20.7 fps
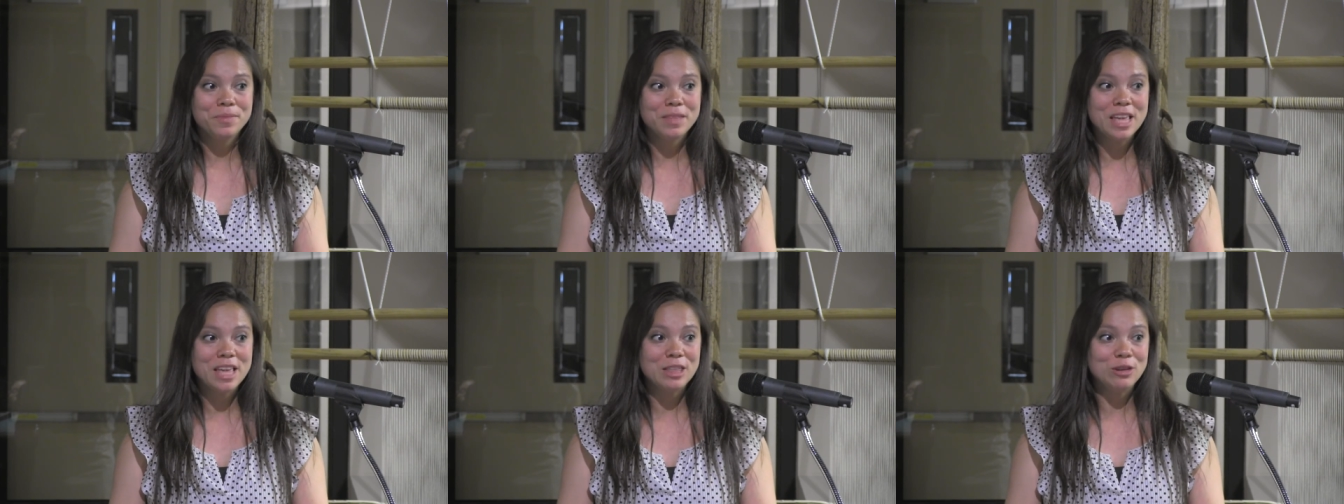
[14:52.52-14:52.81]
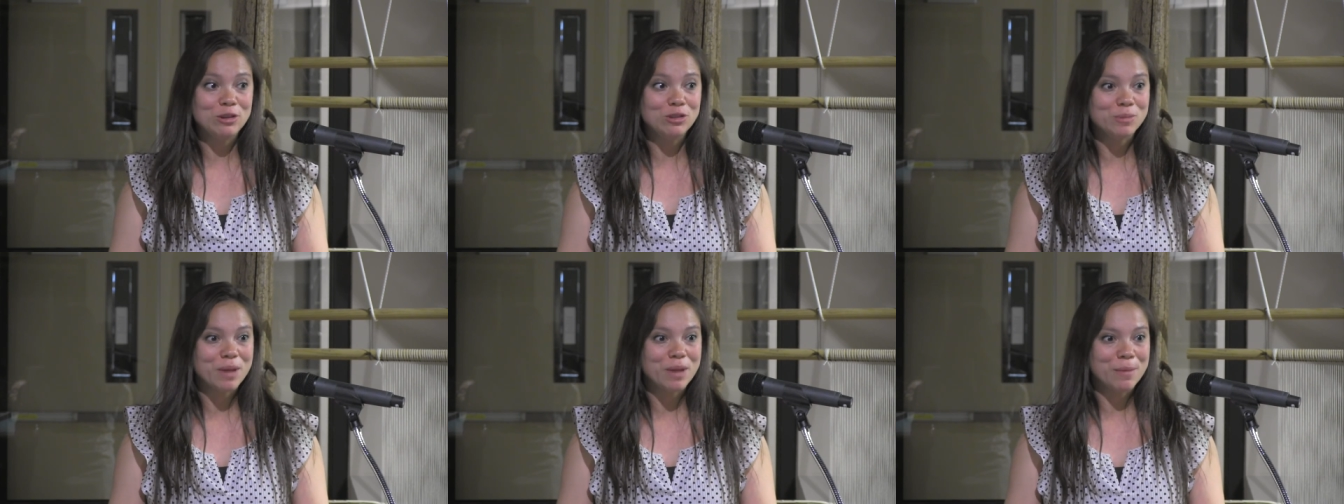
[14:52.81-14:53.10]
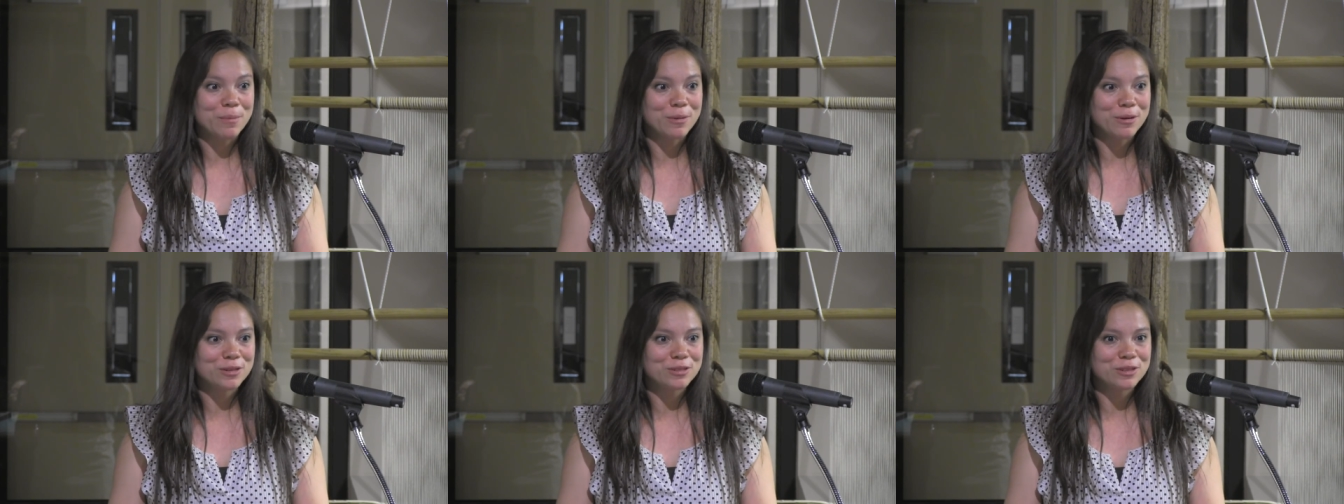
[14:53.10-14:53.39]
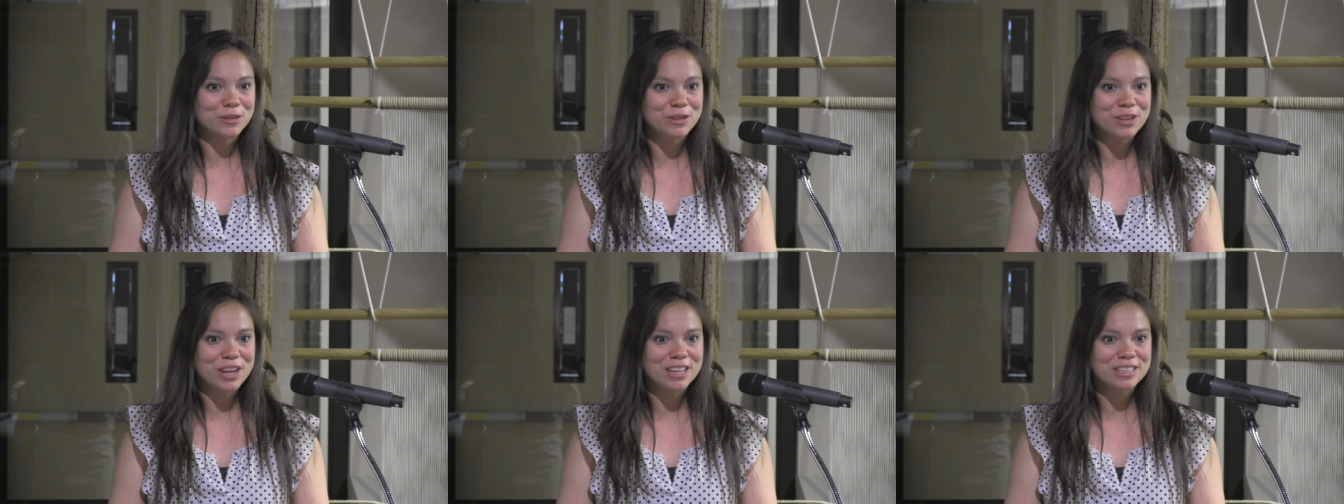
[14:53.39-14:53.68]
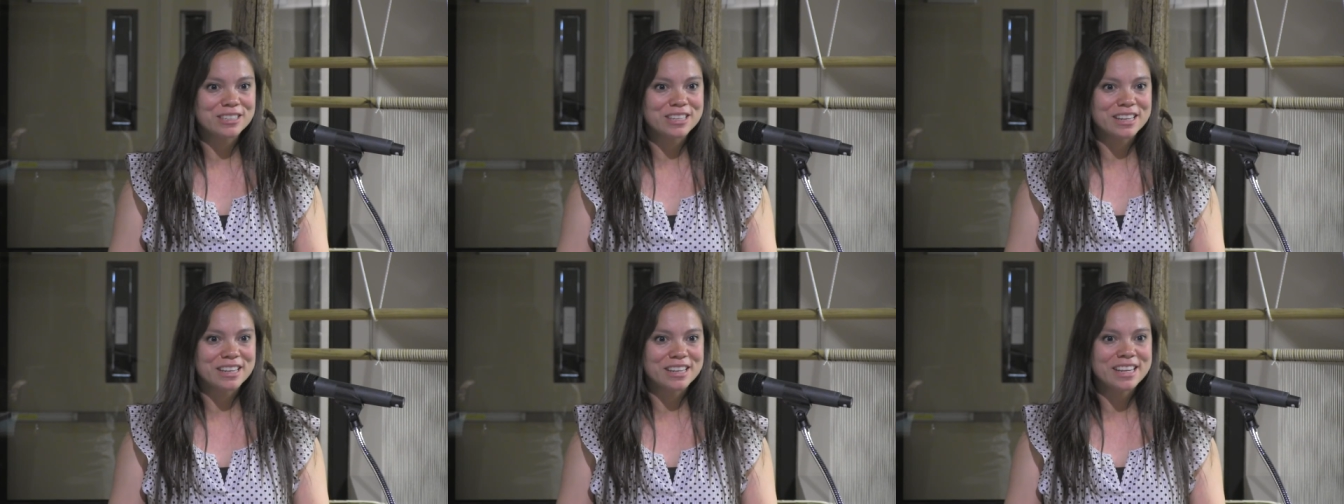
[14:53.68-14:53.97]
in the newspaper, so you
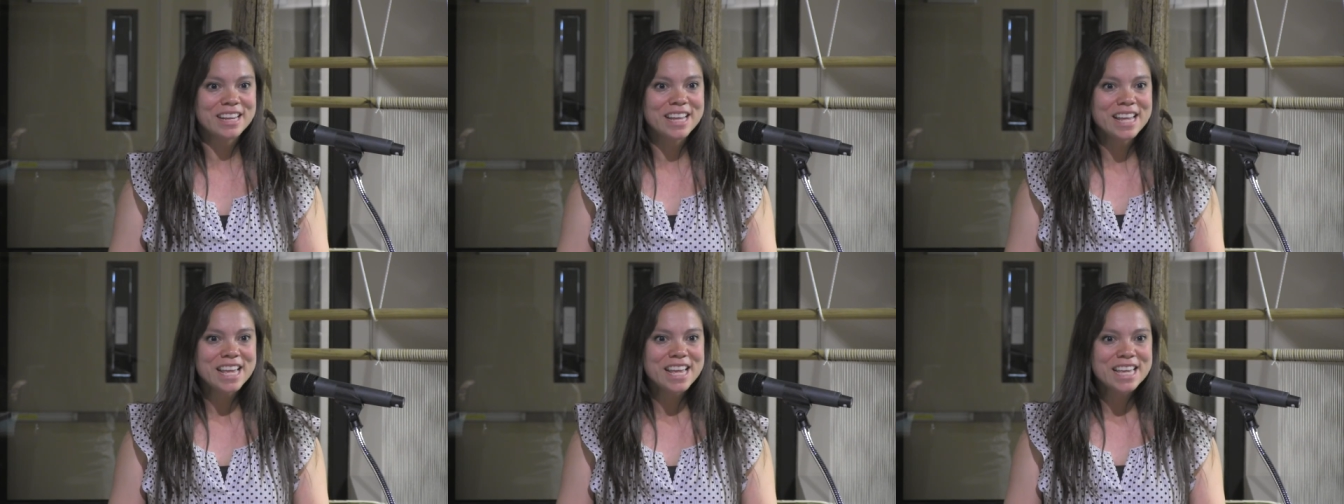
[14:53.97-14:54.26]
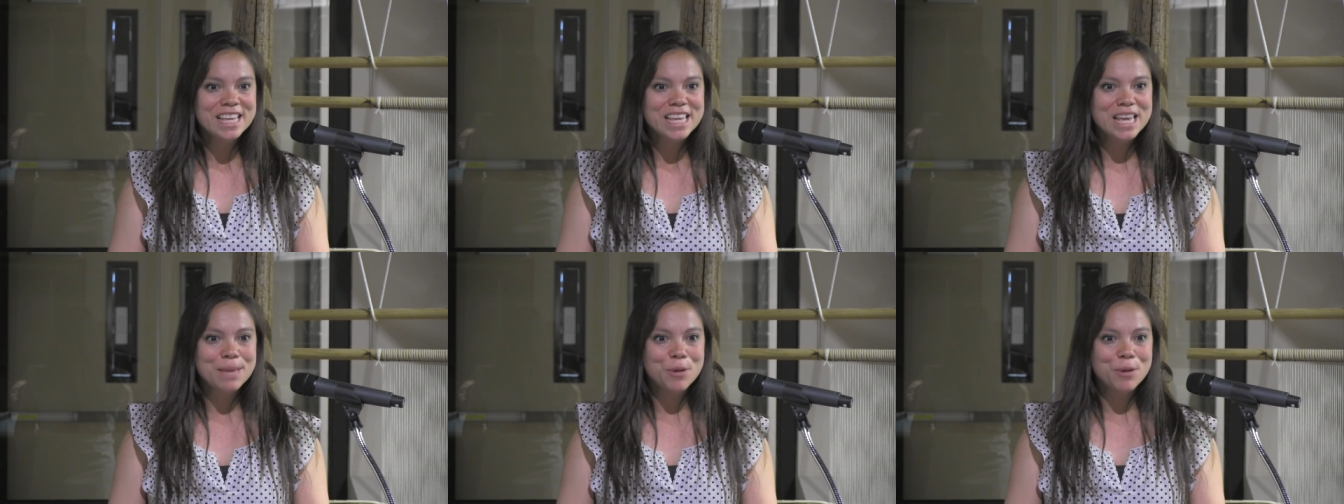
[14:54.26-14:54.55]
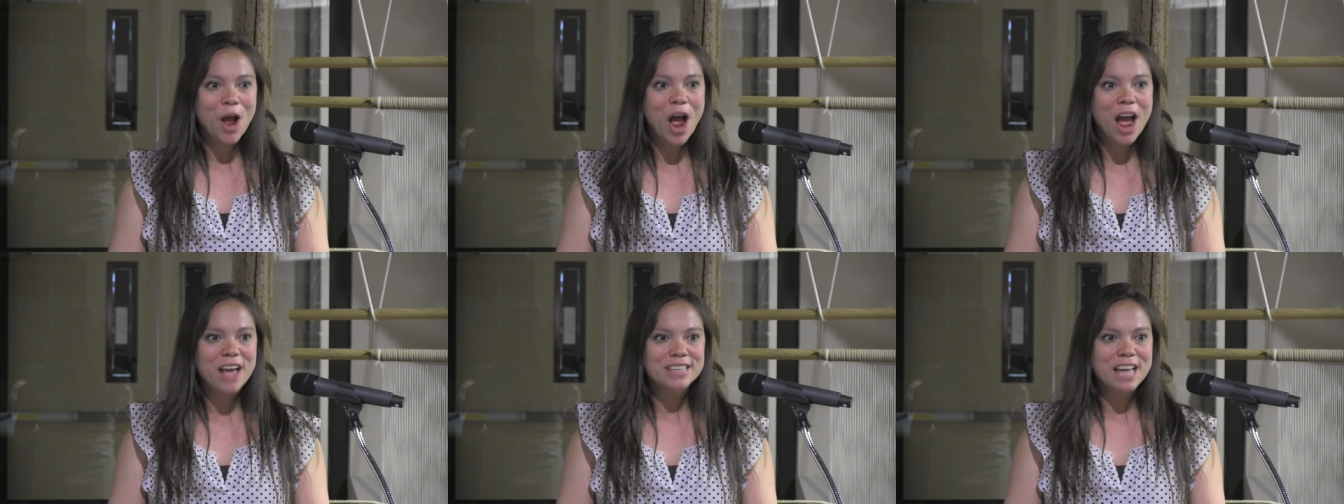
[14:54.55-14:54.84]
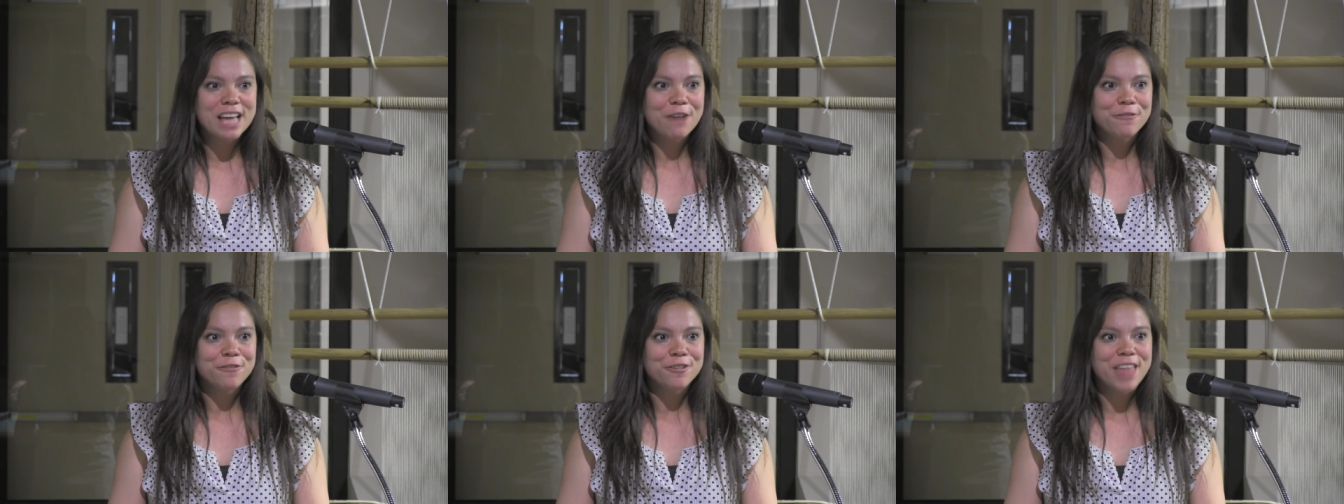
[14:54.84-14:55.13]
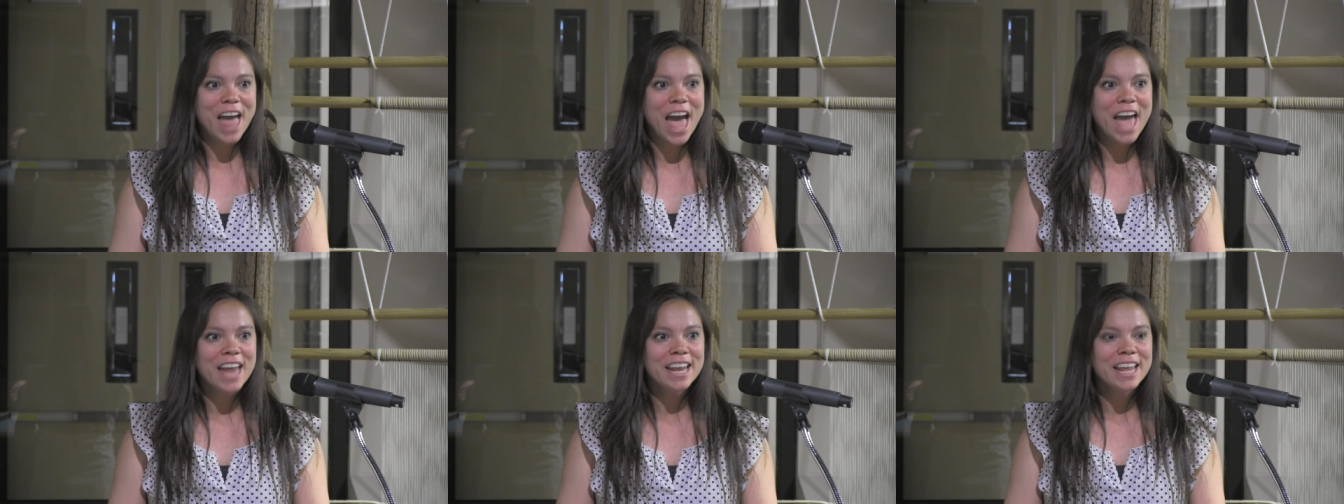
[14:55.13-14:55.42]
guys can keep your eyes out
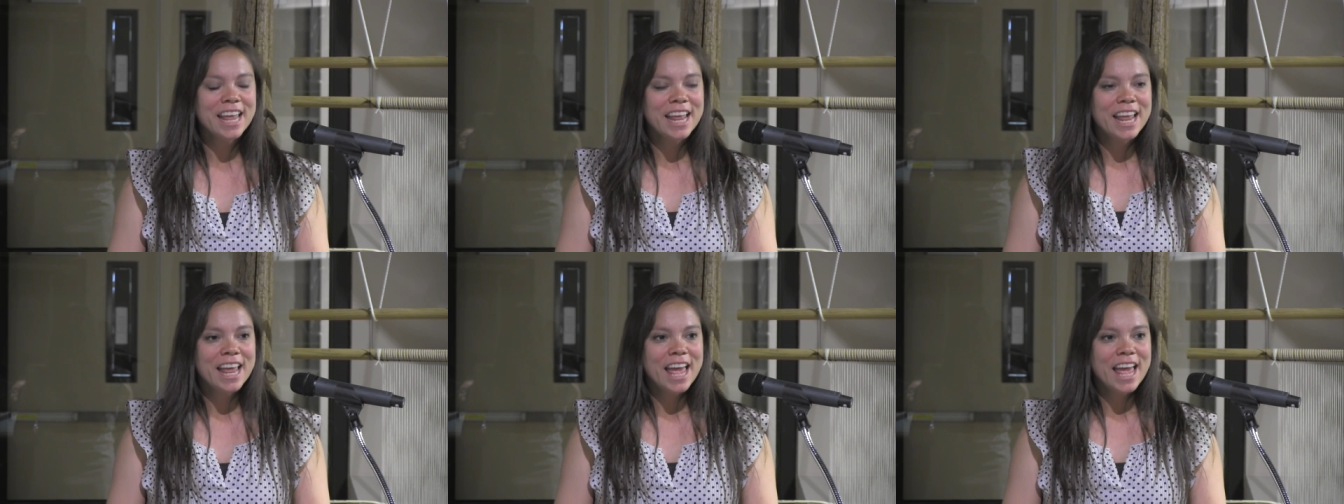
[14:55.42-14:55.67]
for that.